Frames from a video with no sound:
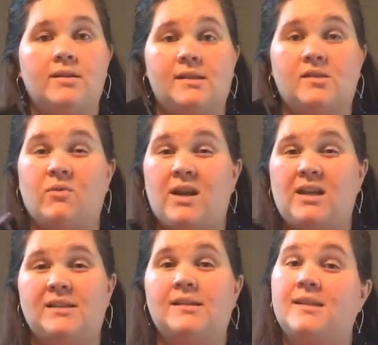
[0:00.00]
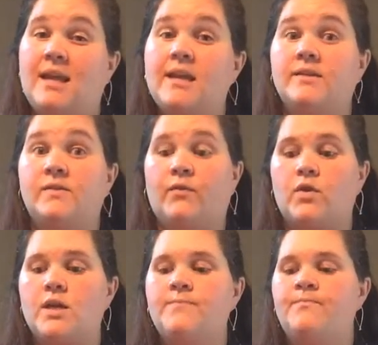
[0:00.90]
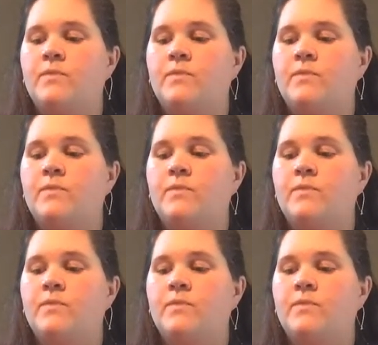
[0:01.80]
This is great because it's hands-free.